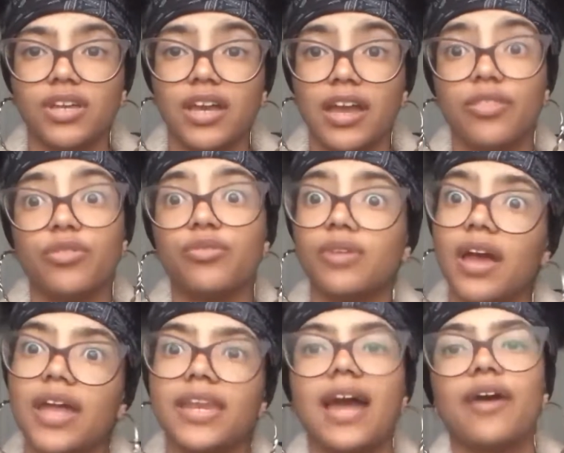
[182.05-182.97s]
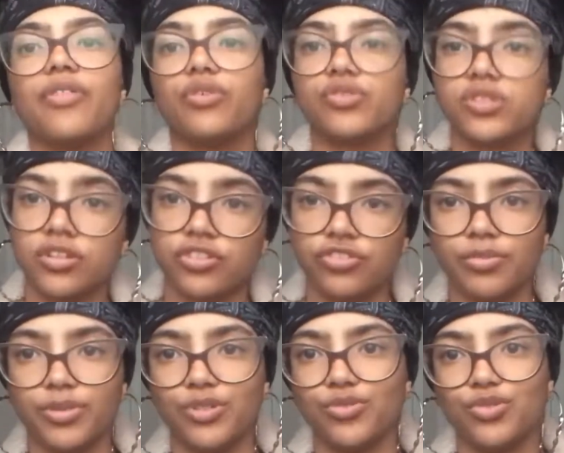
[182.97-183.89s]
and how those
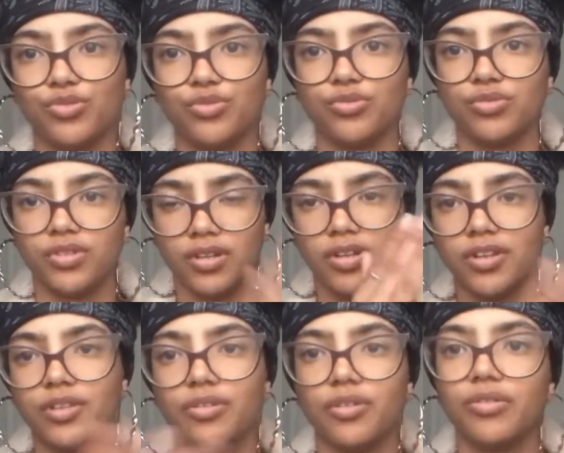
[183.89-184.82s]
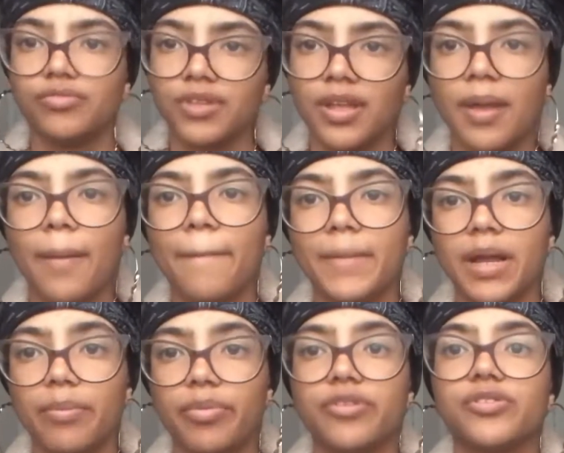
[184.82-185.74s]
contribute to, you know,
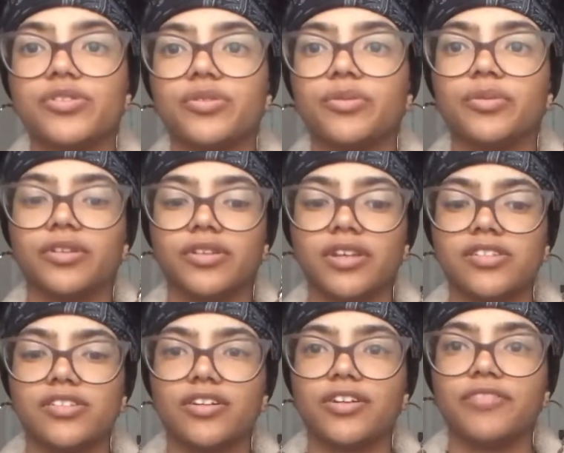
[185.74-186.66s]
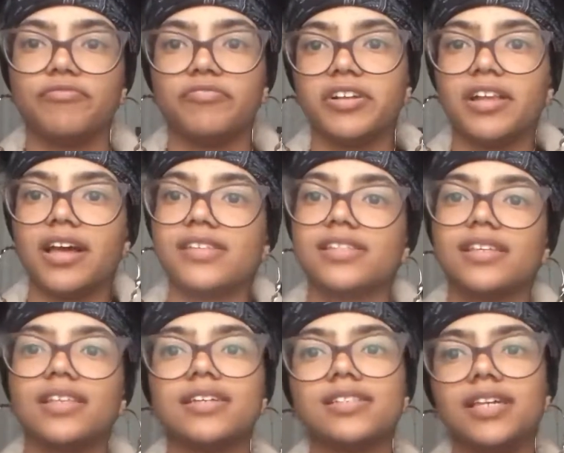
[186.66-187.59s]
my personal world, I started
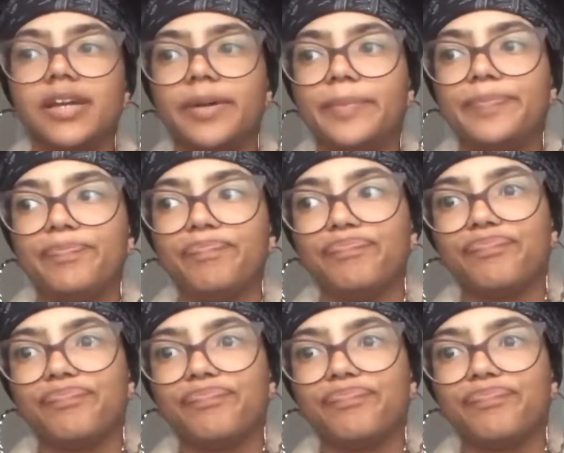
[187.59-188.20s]
realizing like, damn,